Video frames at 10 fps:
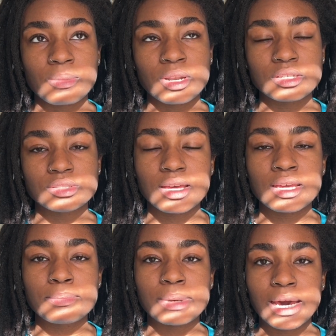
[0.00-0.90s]
I'm gonna
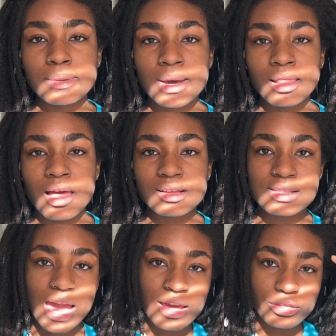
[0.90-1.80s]
combine my locks
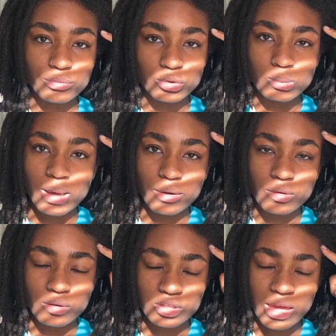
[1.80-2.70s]
at the root by
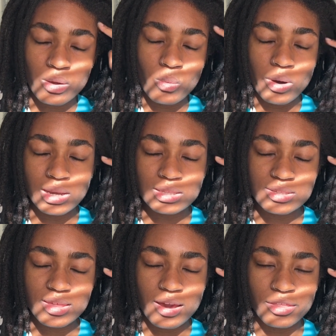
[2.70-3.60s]
crocheting one
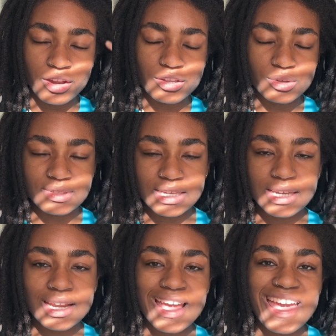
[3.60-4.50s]
into the other, you'll see
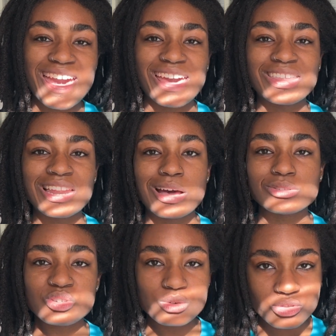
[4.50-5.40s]
it, and then I'll
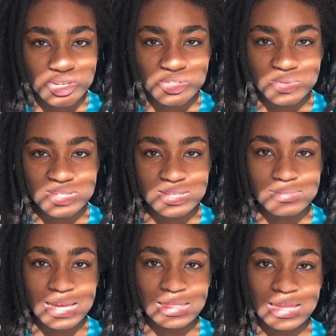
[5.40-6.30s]
two-strand twist
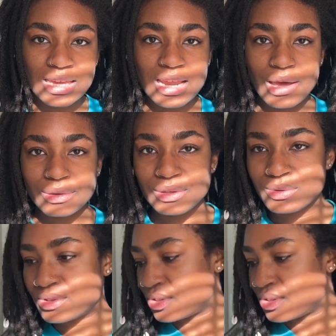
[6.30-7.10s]
them, and then I'll use